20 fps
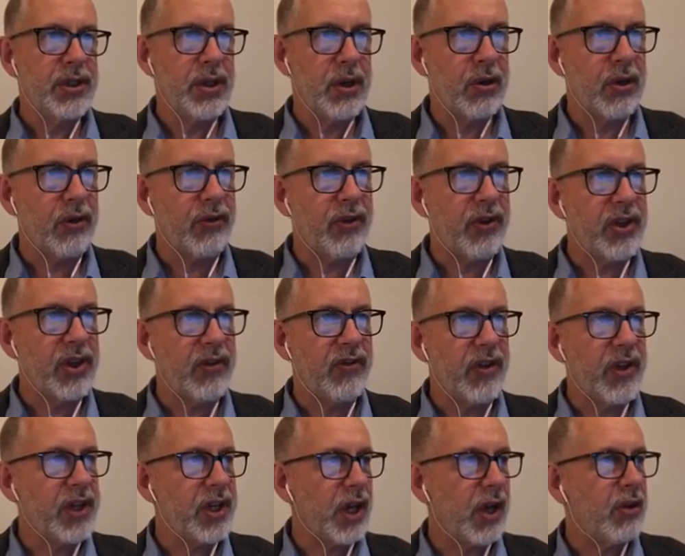look for the
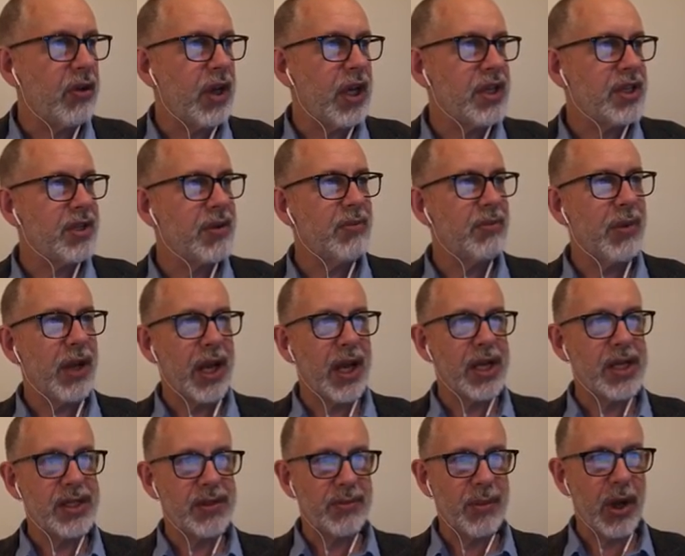video lesson
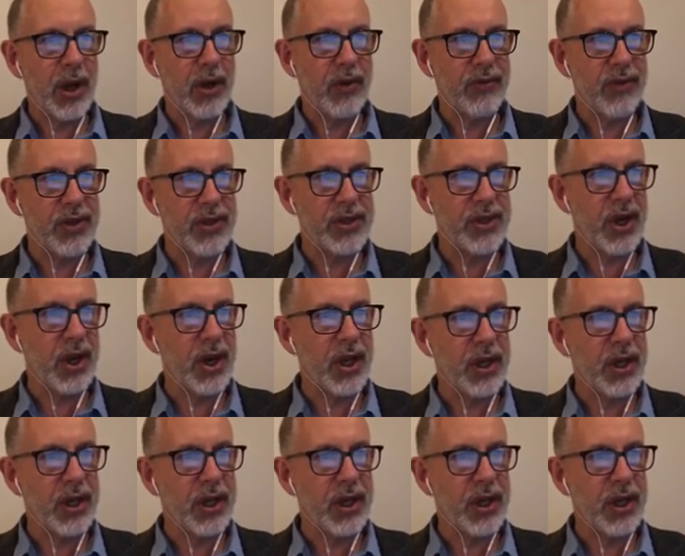plans part of the site,